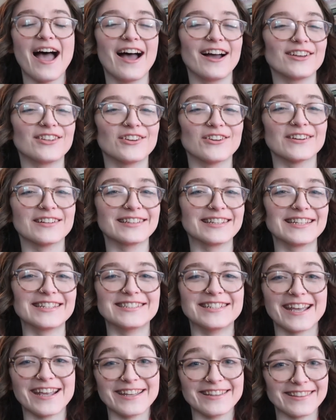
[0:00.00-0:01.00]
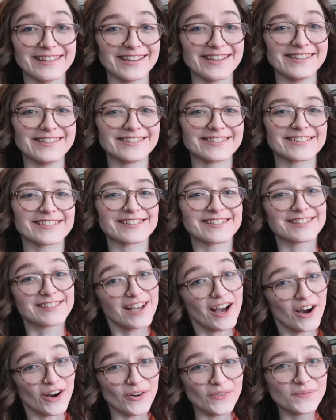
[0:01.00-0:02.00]
accurately date these.
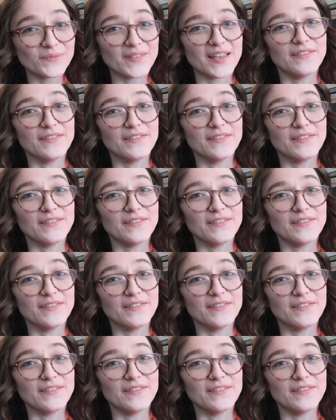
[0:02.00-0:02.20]
So